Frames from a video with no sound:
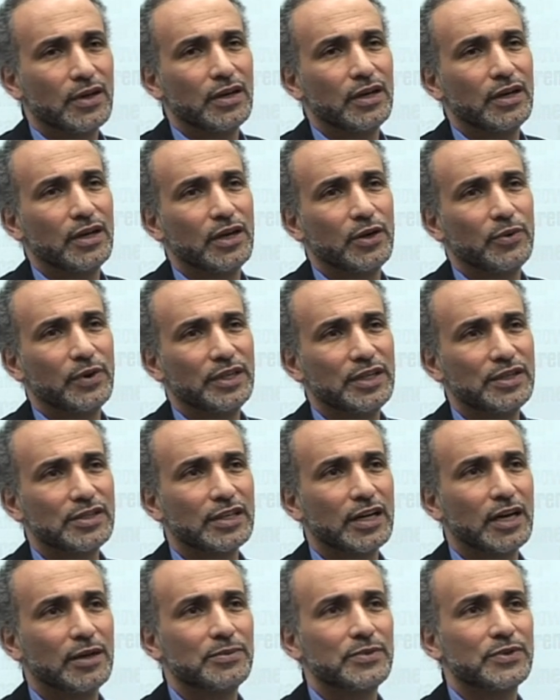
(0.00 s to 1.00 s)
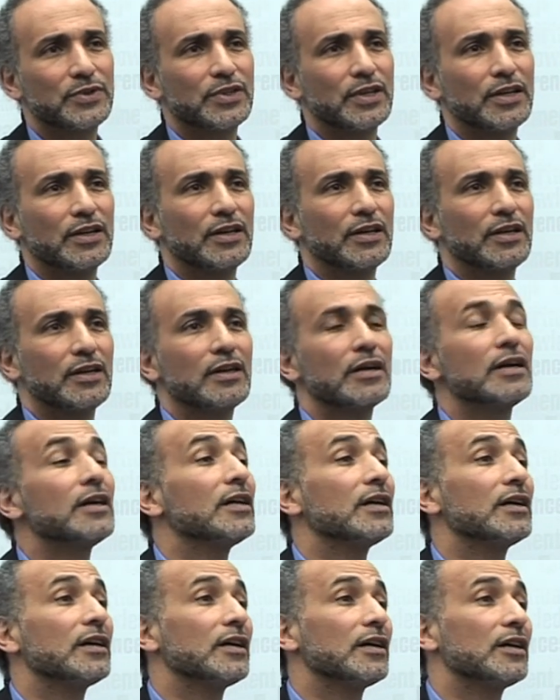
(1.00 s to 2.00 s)
Uh, when it comes
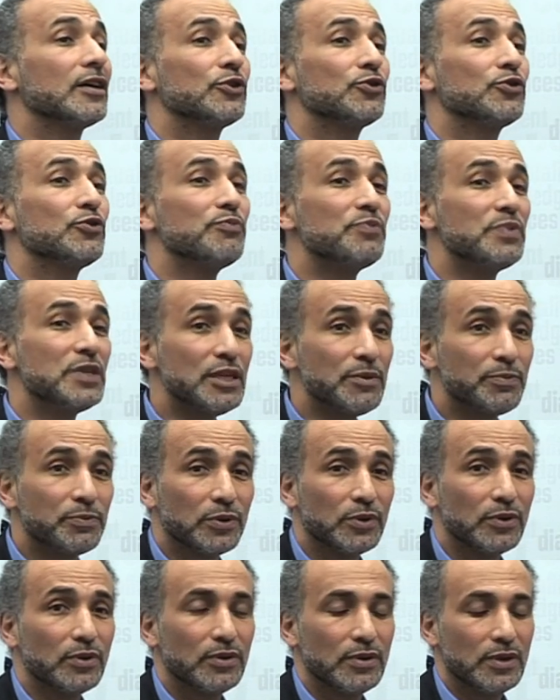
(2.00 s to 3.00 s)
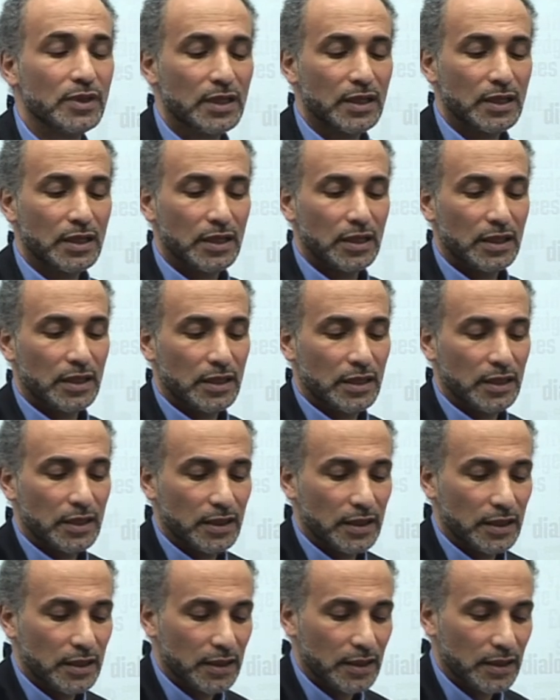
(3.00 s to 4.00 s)
uh, uh, to people,
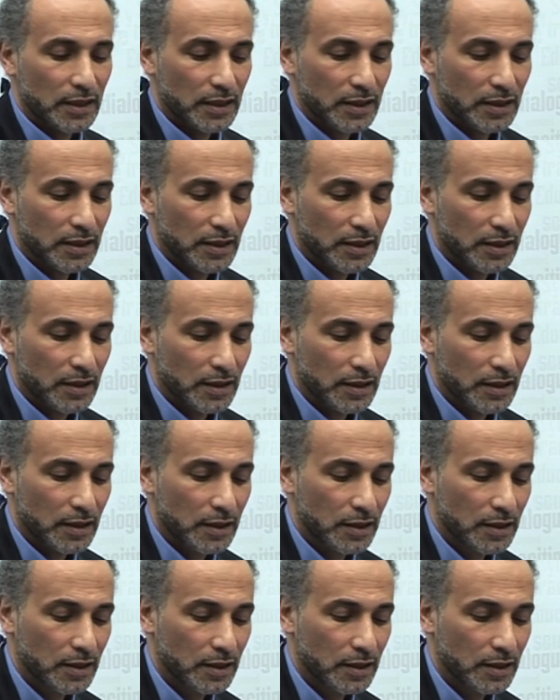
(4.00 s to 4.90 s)
yuslihu